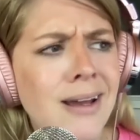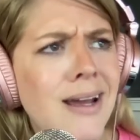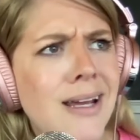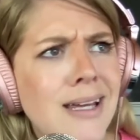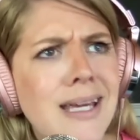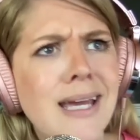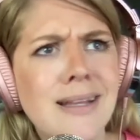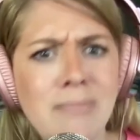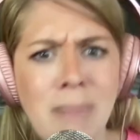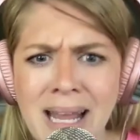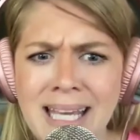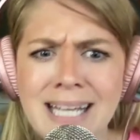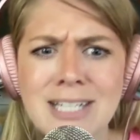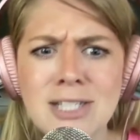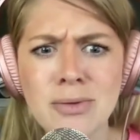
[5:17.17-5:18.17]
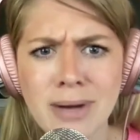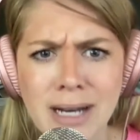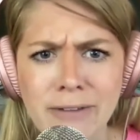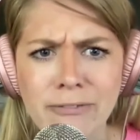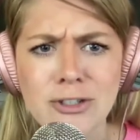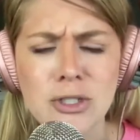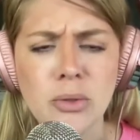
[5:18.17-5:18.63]
get my kids ready
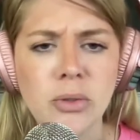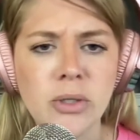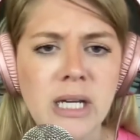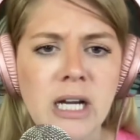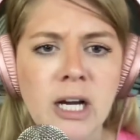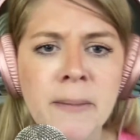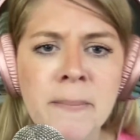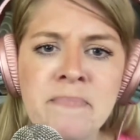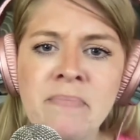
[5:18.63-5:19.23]
for school here.